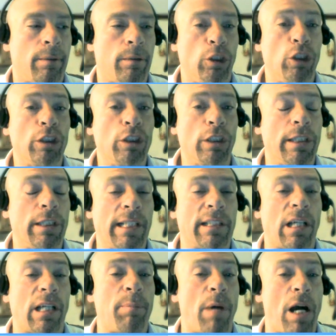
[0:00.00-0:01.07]
Usually, the
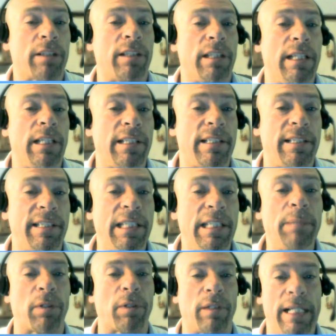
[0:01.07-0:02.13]
set-top box is
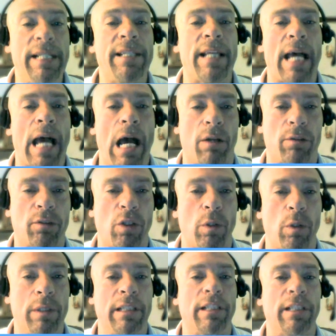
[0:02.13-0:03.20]
deeper in the house,
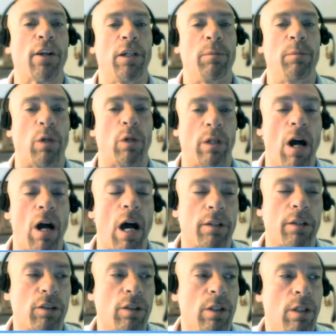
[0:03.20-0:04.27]
so it's incurring more
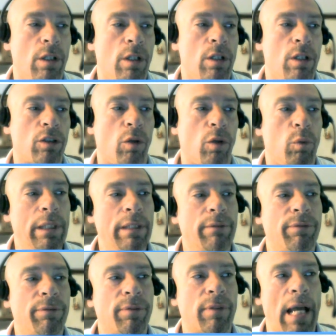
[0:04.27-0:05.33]
loss. So
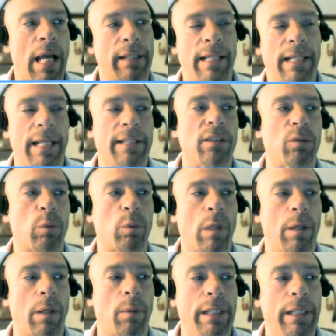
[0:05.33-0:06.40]
we've had cases
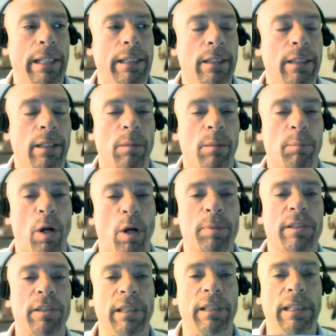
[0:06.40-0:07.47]
where we
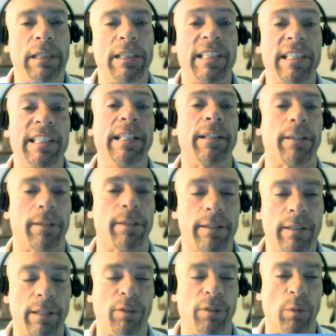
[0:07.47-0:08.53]
purposely
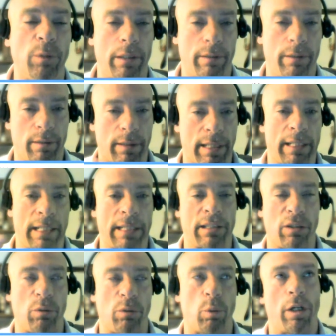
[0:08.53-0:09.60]
steered, if you want,
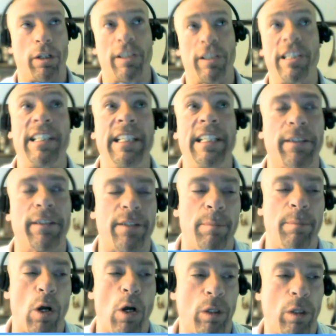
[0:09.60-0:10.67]
that's a good word, steered
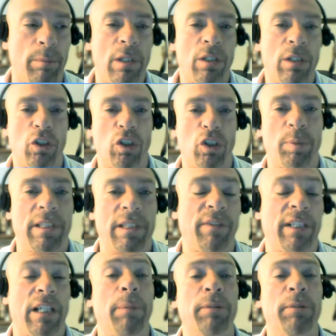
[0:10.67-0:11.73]
the modem to
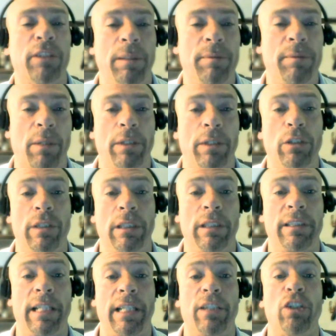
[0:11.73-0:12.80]
specific upstreams that were
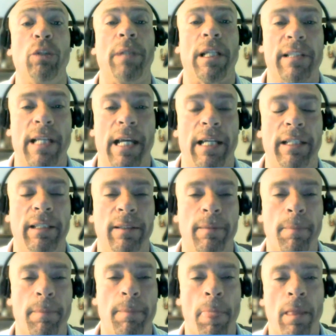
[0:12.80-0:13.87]
using, say, QPSK,
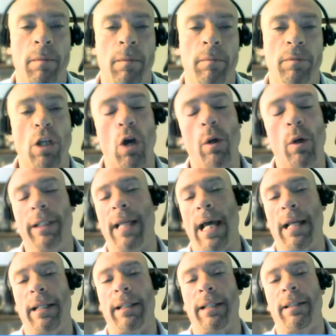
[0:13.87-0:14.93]
knowing
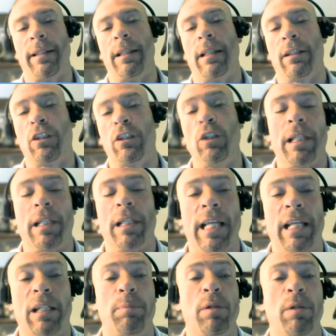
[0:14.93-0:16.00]
that
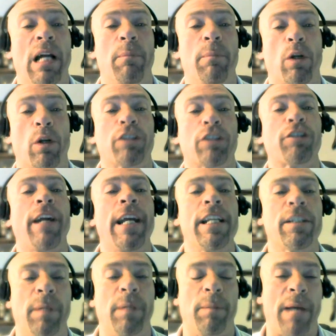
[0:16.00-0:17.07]
QPSK could put out more
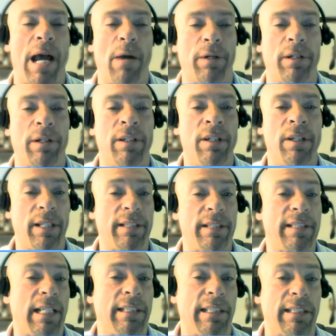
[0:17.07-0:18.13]
transmit power
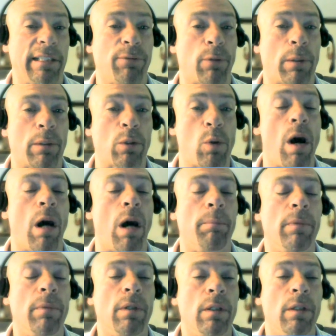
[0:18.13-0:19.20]
than, say, 64 QAM.
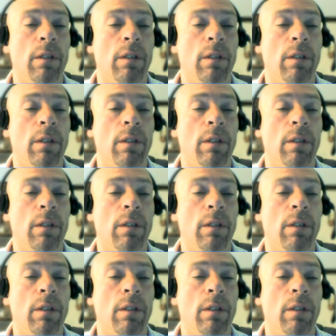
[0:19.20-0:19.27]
